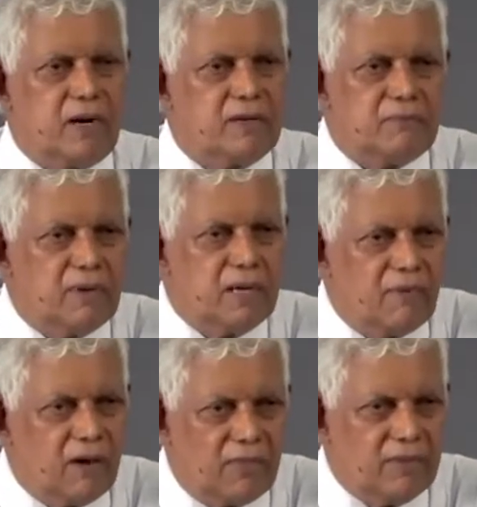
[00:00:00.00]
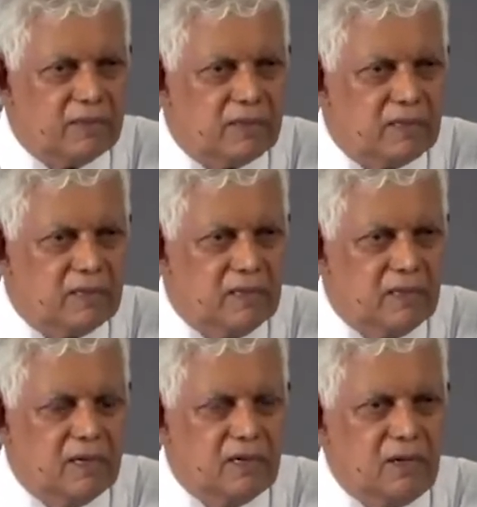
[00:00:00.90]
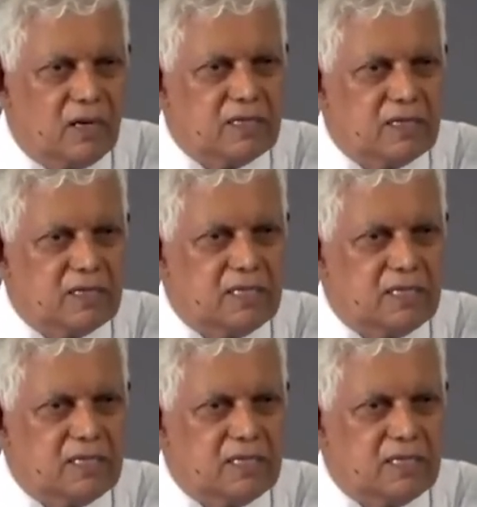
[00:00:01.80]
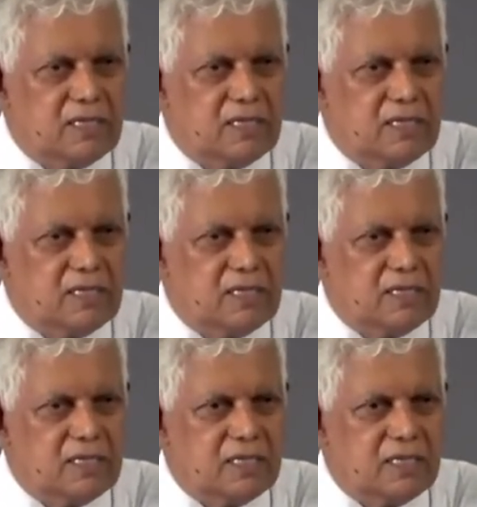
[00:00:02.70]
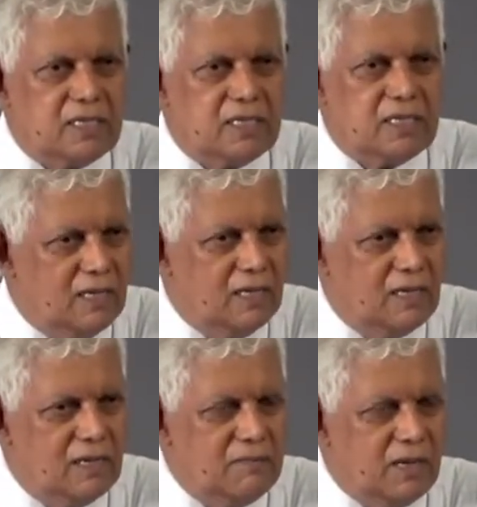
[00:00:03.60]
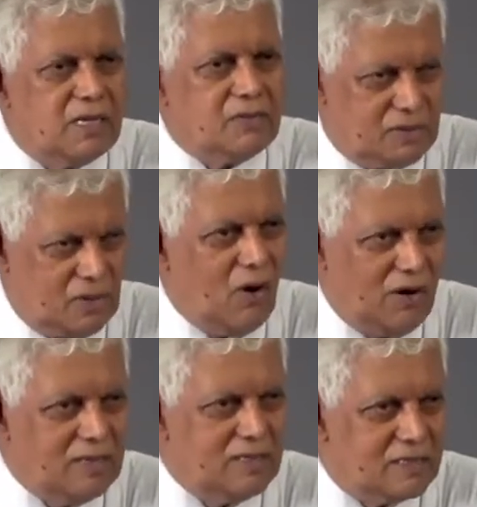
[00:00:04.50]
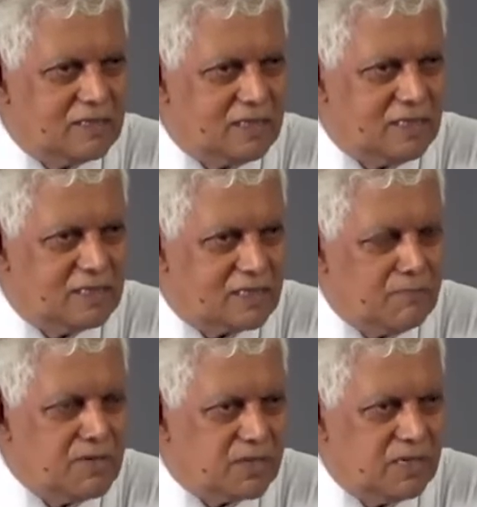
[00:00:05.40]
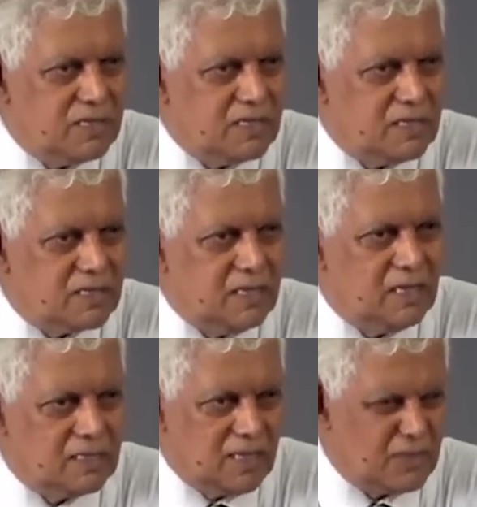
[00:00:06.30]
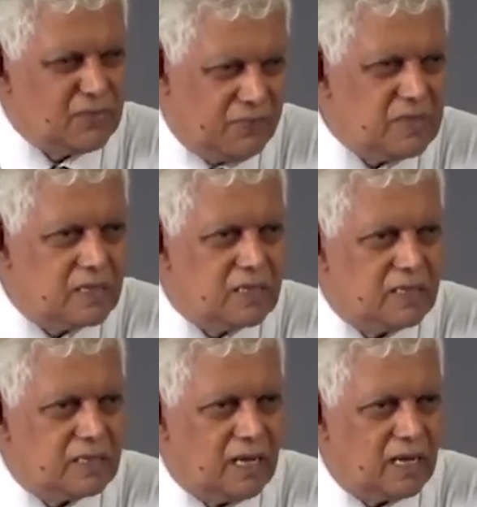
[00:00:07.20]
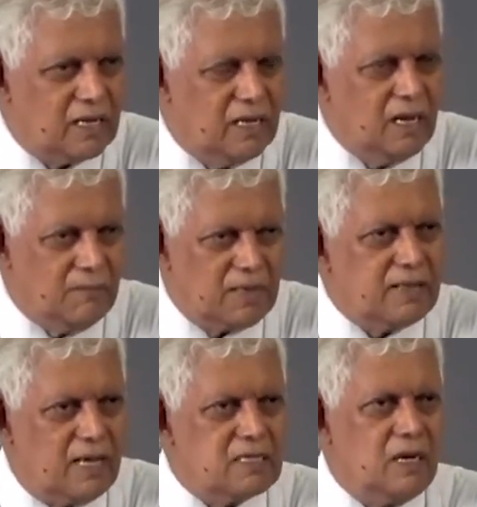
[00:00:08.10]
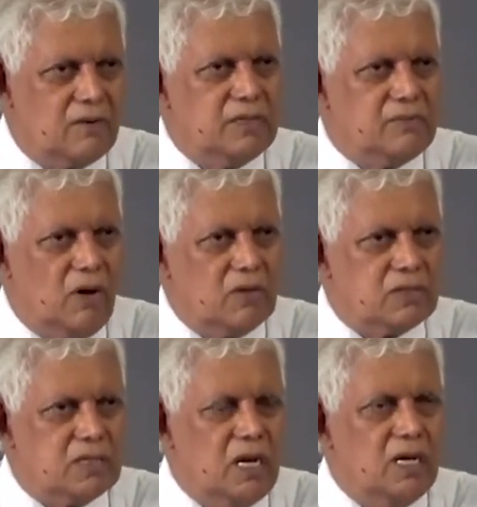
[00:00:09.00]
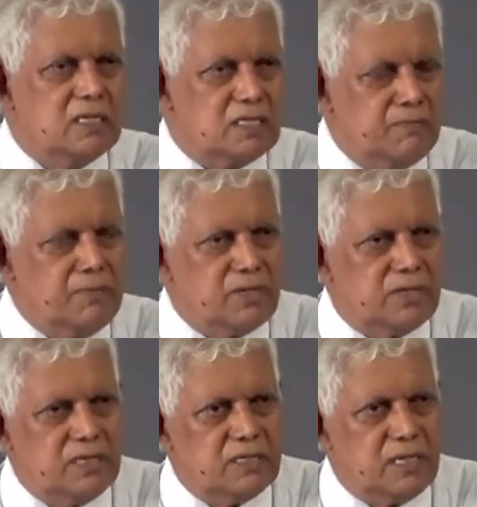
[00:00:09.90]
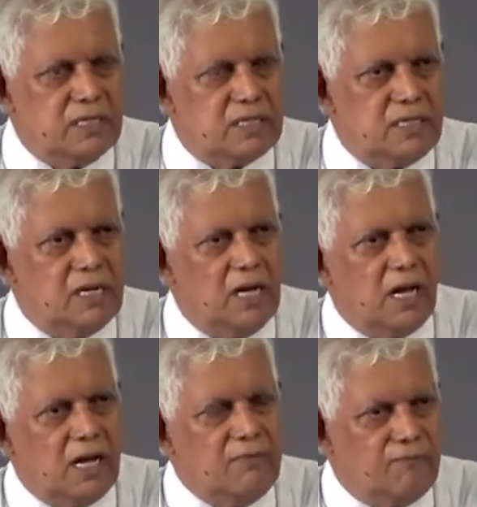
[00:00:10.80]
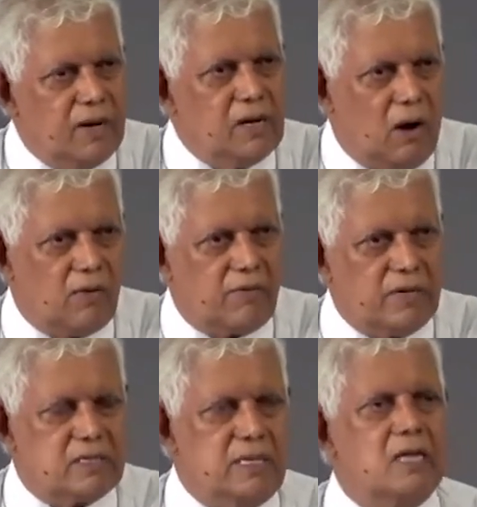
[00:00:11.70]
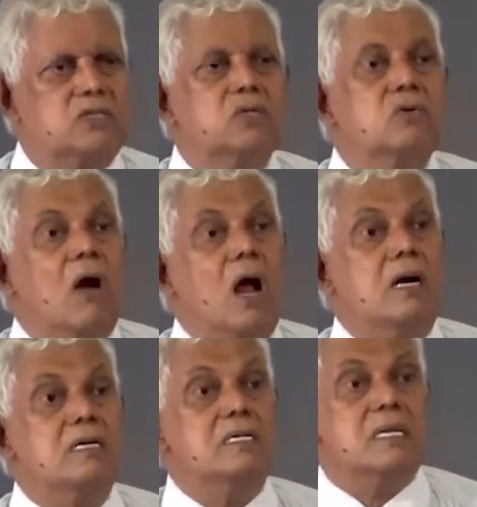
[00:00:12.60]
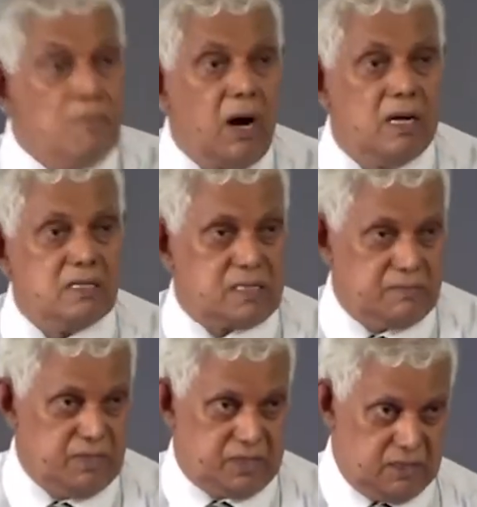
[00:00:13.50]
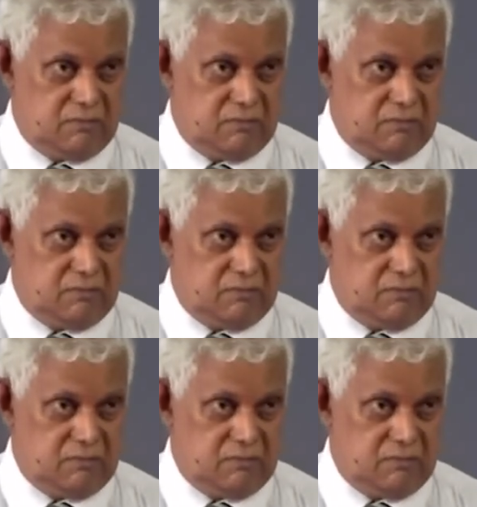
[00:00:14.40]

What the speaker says: of my father. Not even after I graduated. Because it was honor, isn't it? Submission is easy. That's a physical thing, but that's how it was. Submission is easy if when honor is there. So you can't demand submission.